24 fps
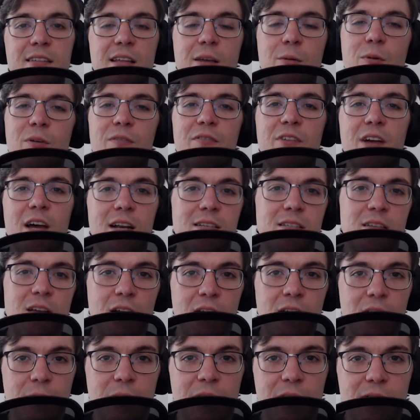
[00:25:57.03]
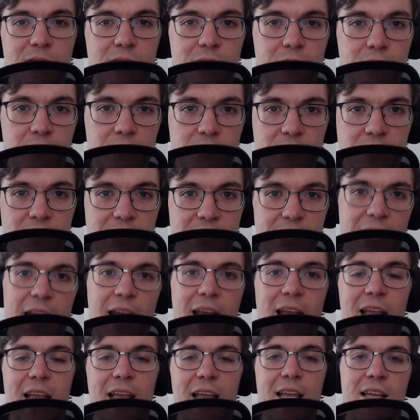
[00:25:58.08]
thing we've got to talk about
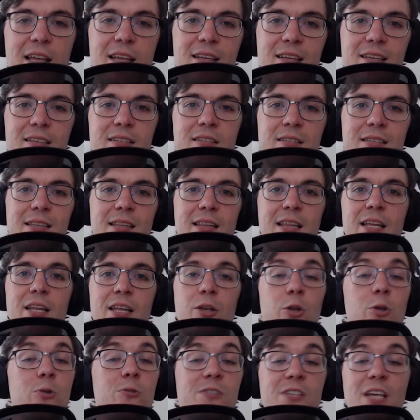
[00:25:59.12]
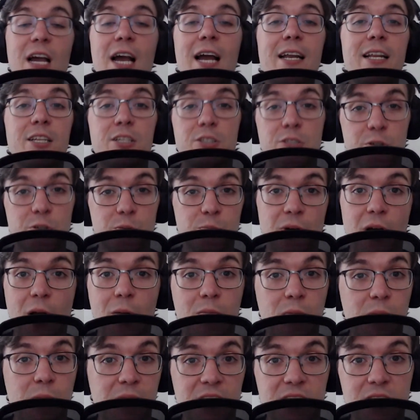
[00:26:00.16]
today is the new signage you
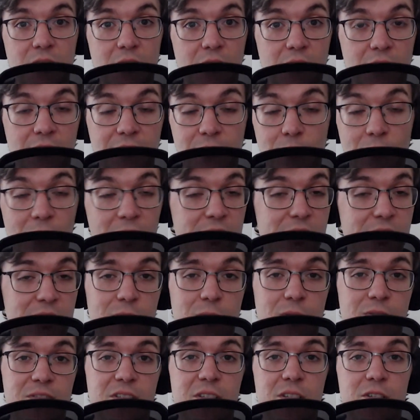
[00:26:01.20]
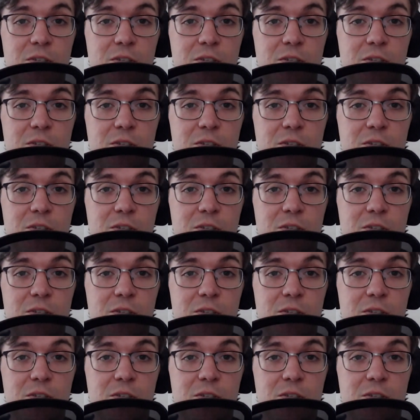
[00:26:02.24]
probably saw if you watched UFC